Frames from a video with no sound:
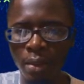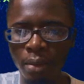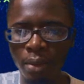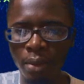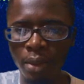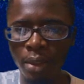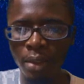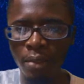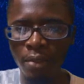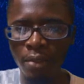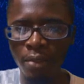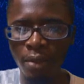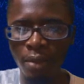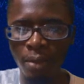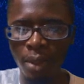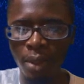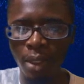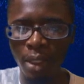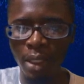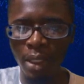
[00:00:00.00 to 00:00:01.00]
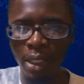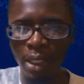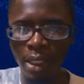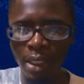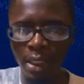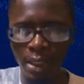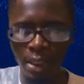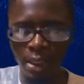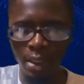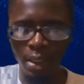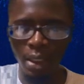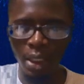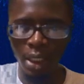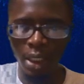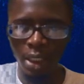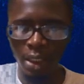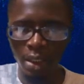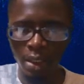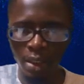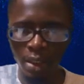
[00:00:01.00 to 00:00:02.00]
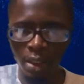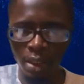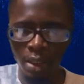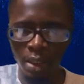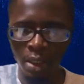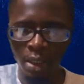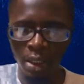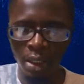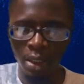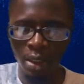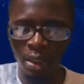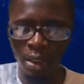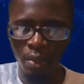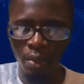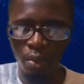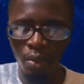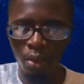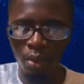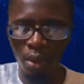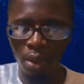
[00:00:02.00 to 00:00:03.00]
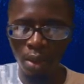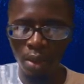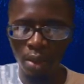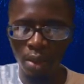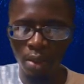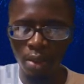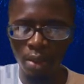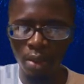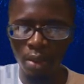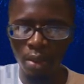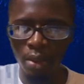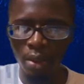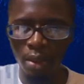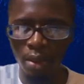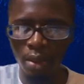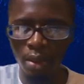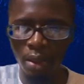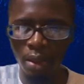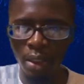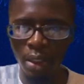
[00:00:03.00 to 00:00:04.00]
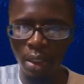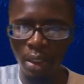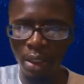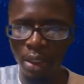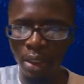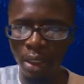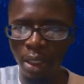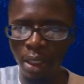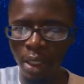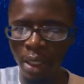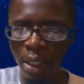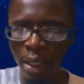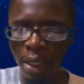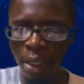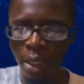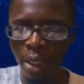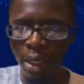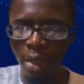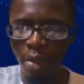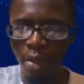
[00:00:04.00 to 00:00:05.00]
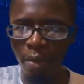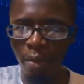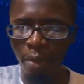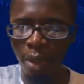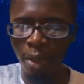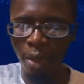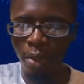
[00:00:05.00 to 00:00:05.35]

written format like this. So this is actually what stands here. By